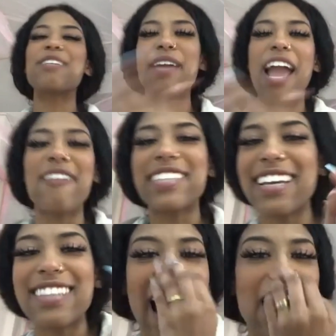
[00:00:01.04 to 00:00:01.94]
me
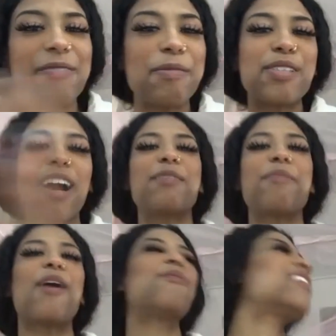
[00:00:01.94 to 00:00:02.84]
everything that I've been talking
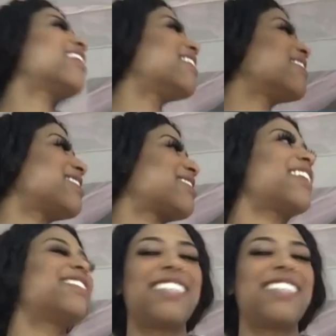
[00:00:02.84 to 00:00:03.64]
about. What the hell? This is crazy.